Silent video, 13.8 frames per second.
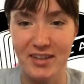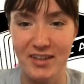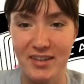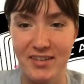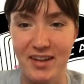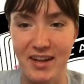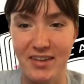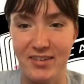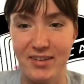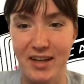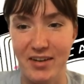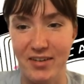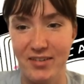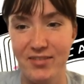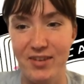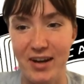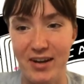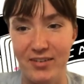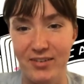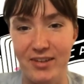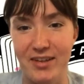and has gathered talented
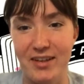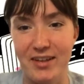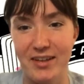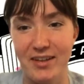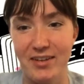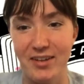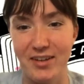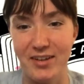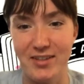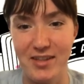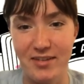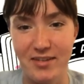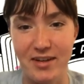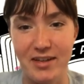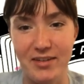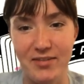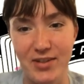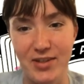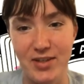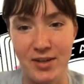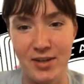faculty and encouraged the study of
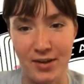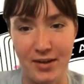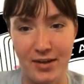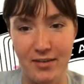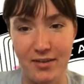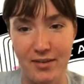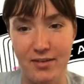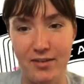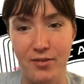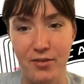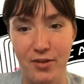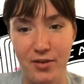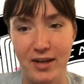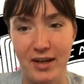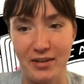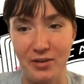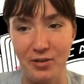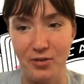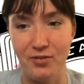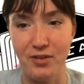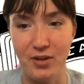engineering as a
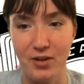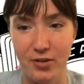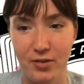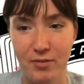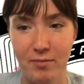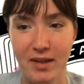socio-technical field.